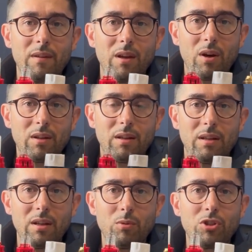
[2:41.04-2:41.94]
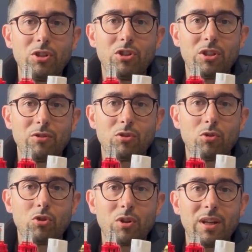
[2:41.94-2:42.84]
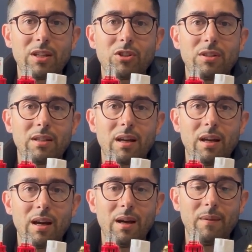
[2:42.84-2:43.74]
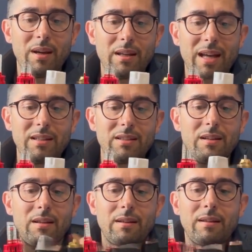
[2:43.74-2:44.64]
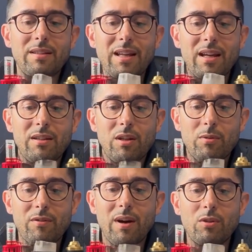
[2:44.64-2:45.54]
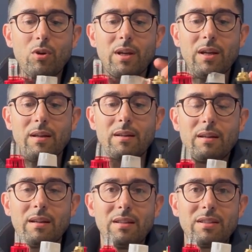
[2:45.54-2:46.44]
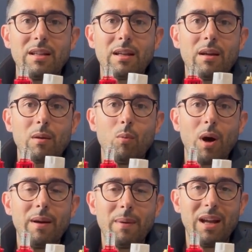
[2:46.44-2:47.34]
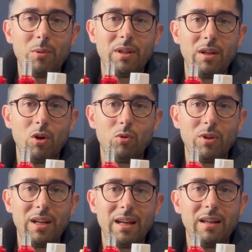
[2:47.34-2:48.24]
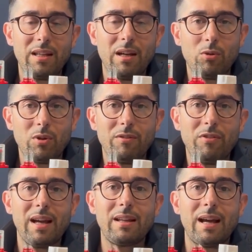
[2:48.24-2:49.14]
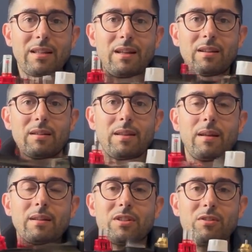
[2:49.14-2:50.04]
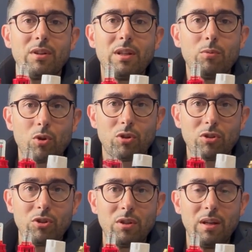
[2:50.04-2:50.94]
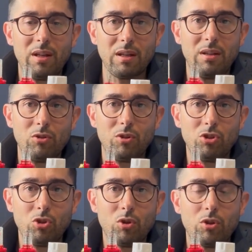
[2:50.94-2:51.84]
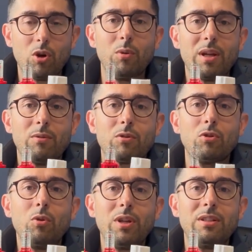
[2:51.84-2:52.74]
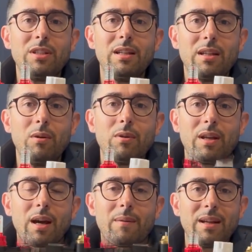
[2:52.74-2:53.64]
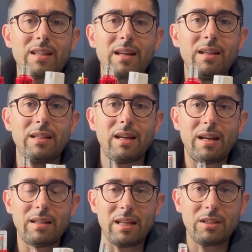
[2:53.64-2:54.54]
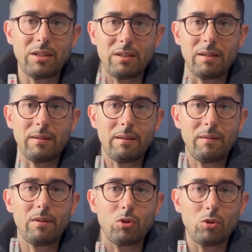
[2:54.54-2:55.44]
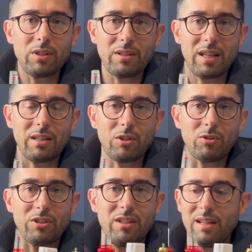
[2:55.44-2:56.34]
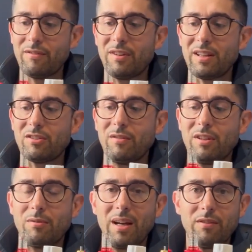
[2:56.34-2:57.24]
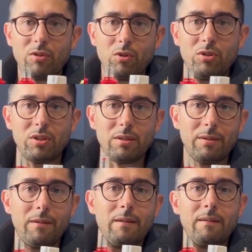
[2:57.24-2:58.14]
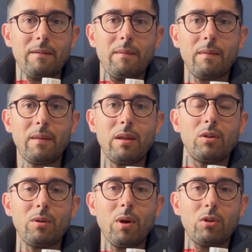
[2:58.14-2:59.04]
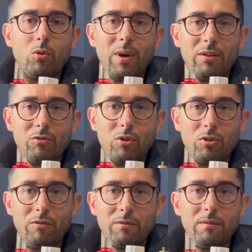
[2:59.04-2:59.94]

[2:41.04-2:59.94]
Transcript: part, which is achieved through two connections. Um, let's say in terms of hydraulic sealing, one made with an O-ring and the other with a flat gasket. This is very important uh, to ensure top-level fluidic sealing over time, exactly as I intended during the technical design phase of this manifold the 3.2 manifold,